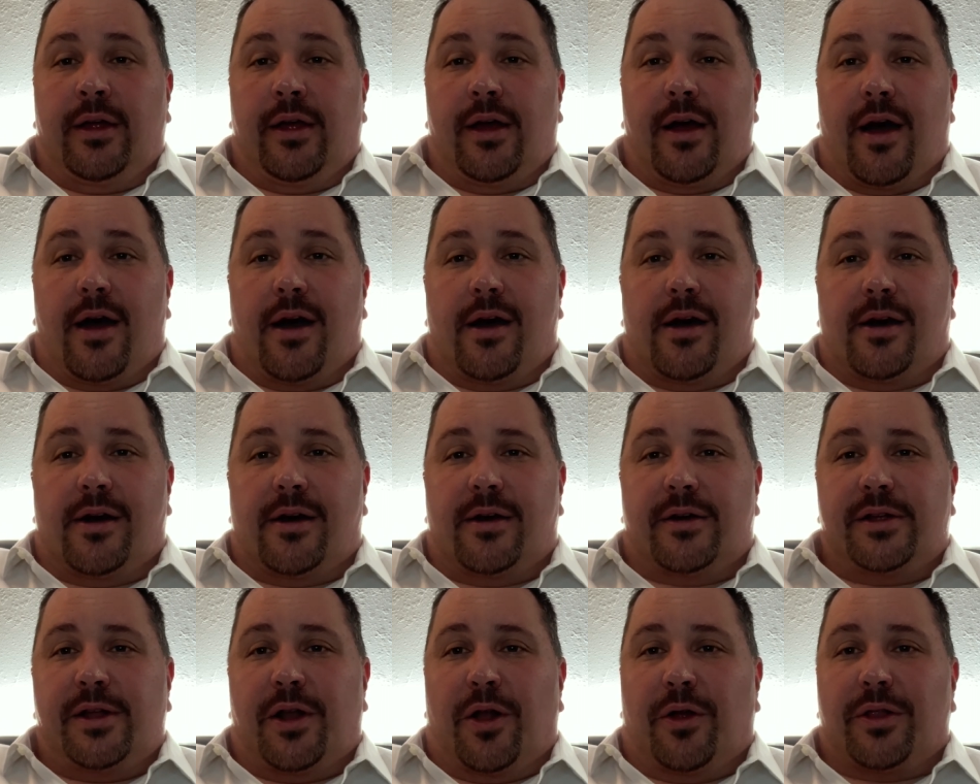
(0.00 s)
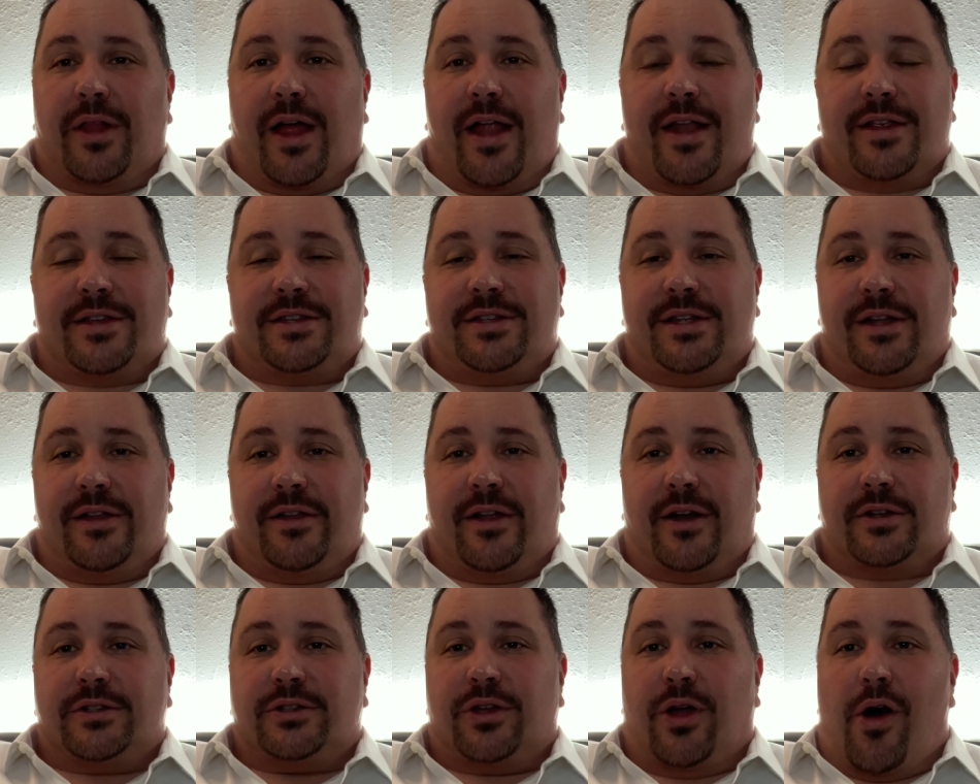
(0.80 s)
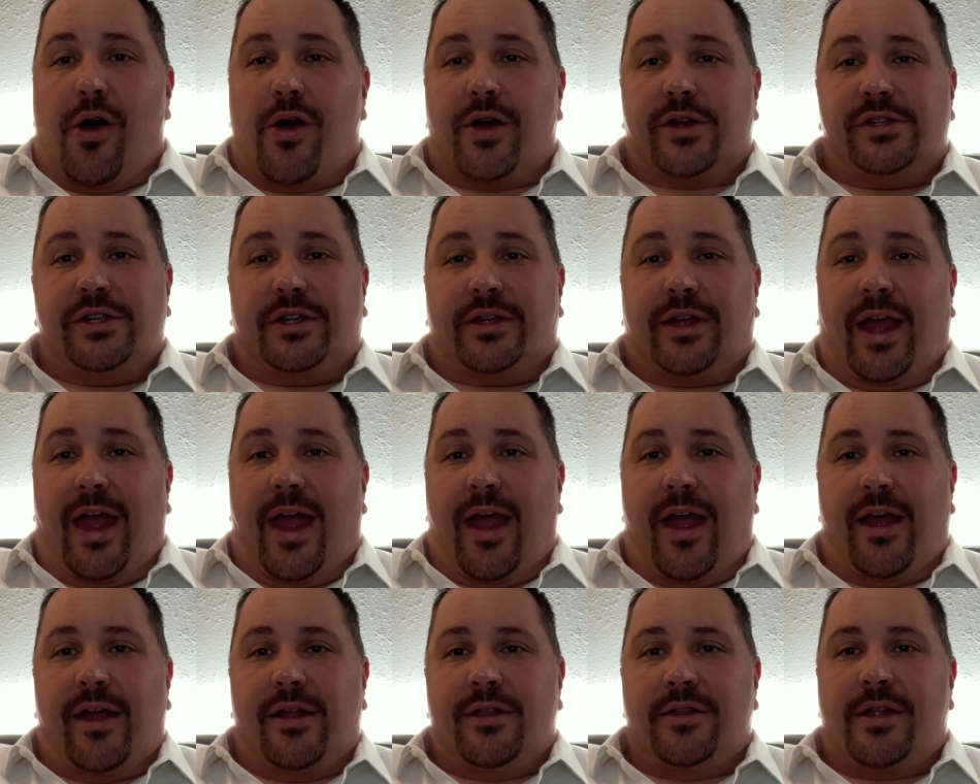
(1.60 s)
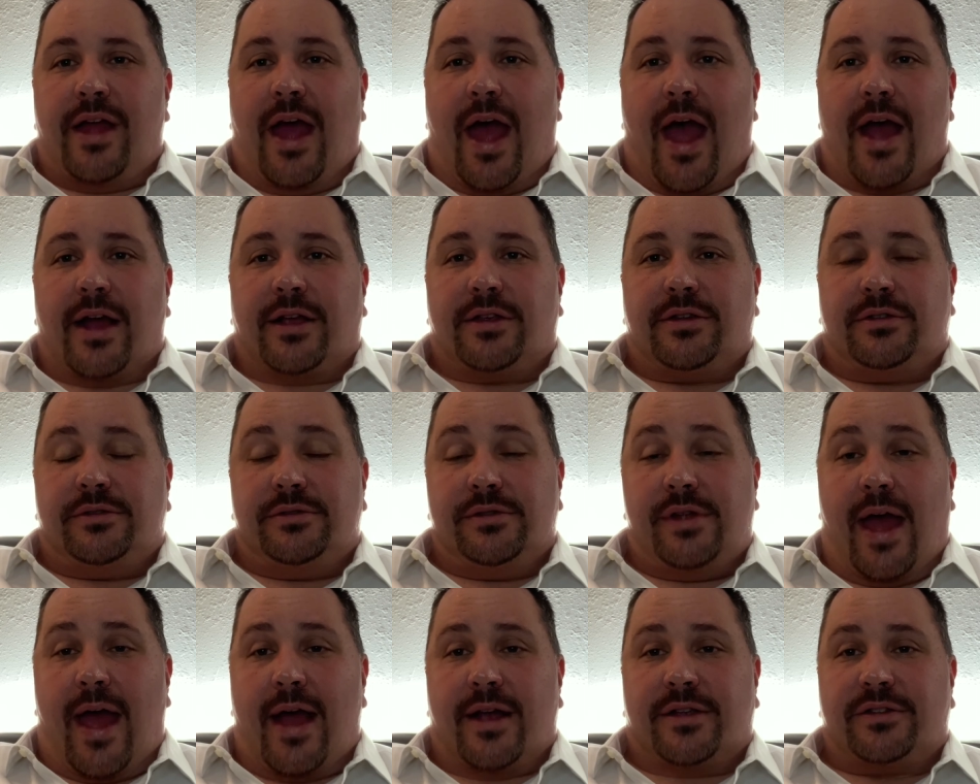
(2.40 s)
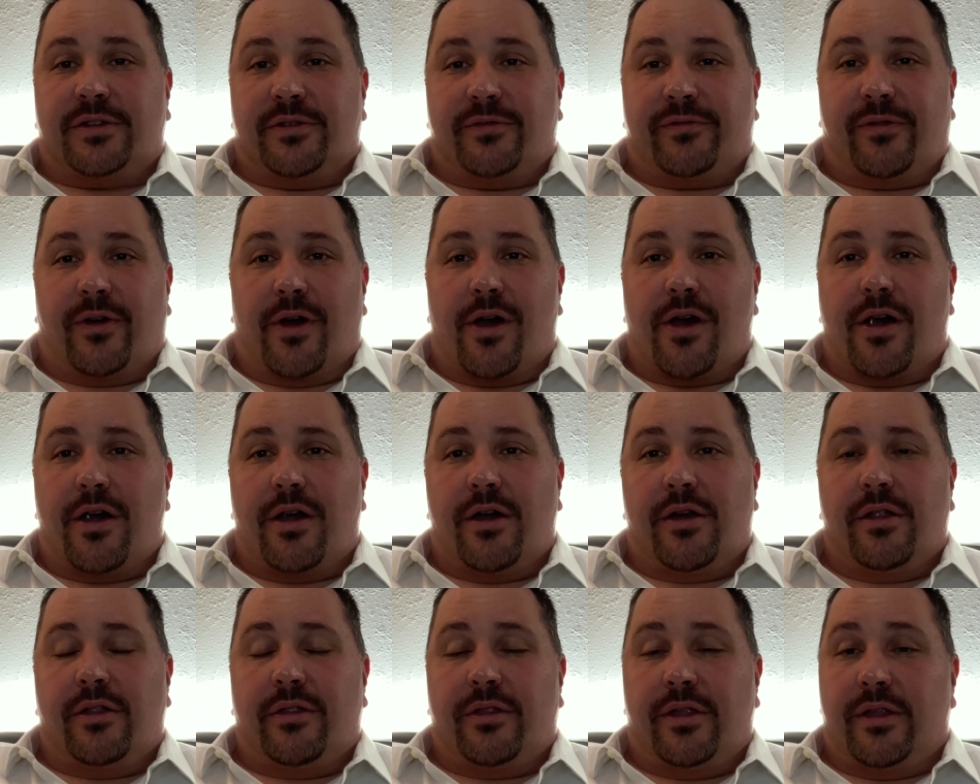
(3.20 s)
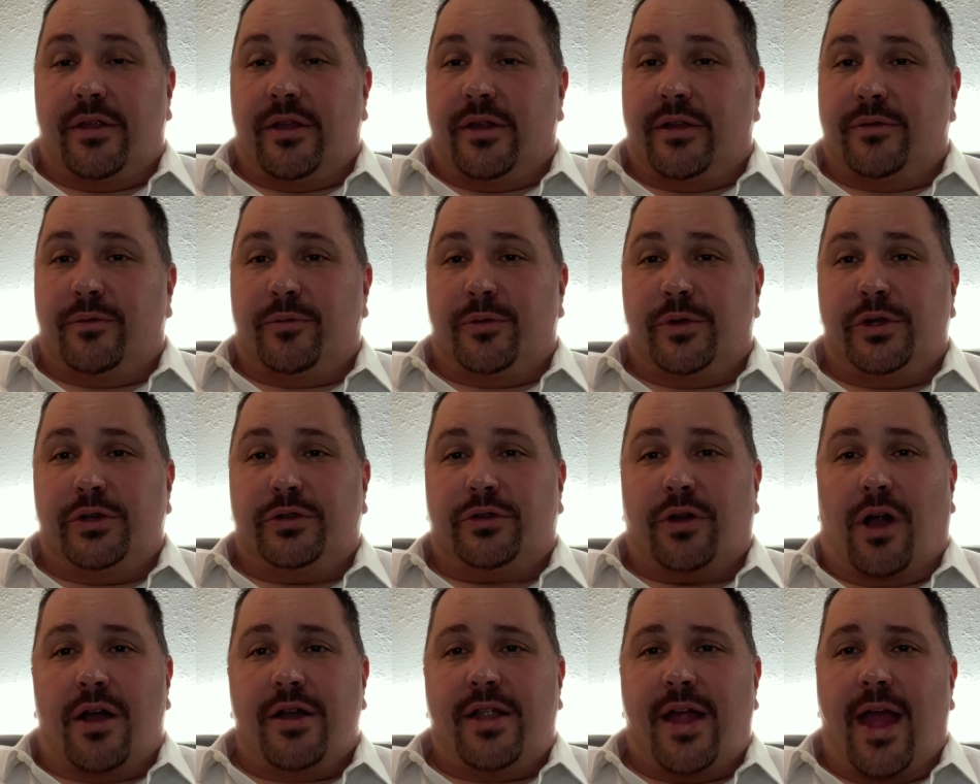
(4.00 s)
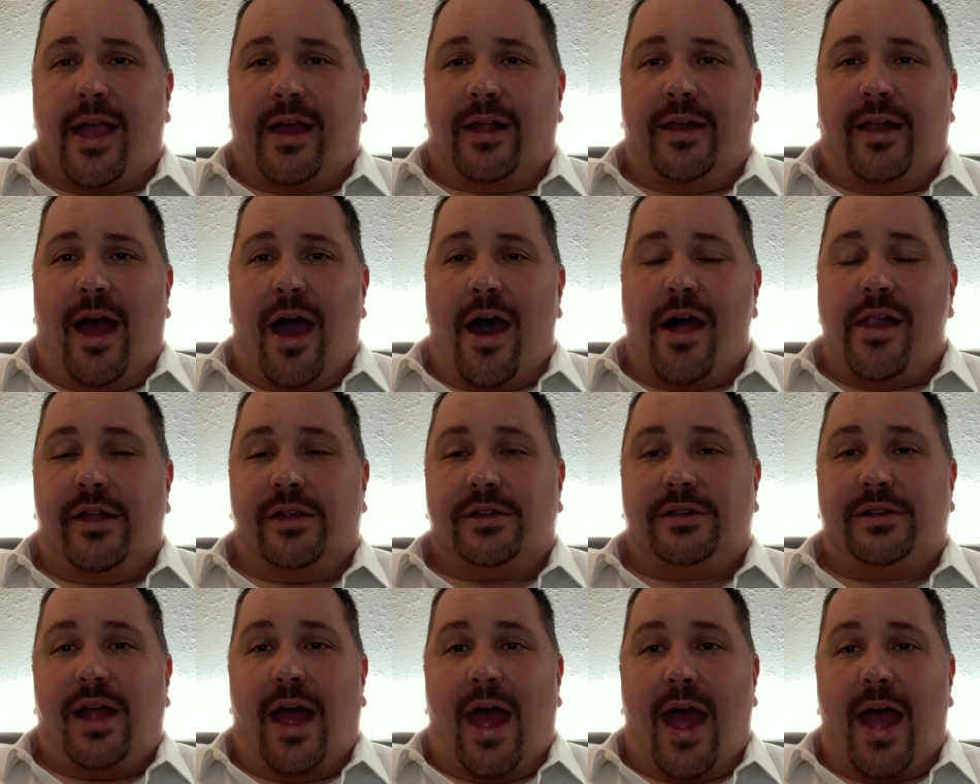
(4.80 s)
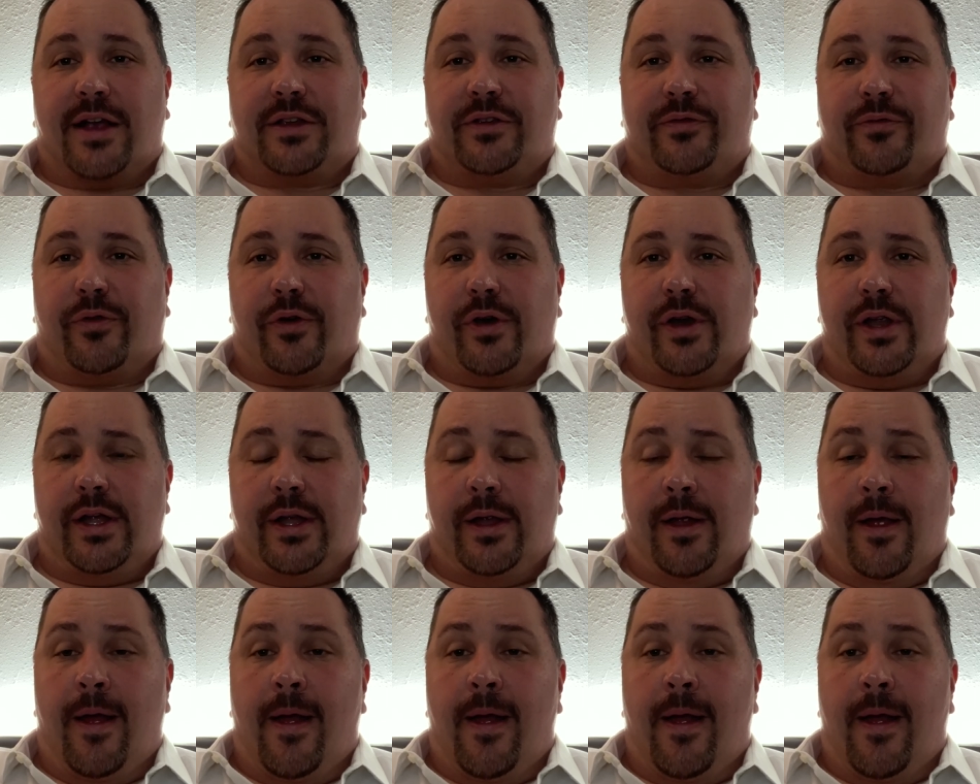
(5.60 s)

Let it sit in there as long as you can, tax deferred. And then when you start taking it out, it's tax free.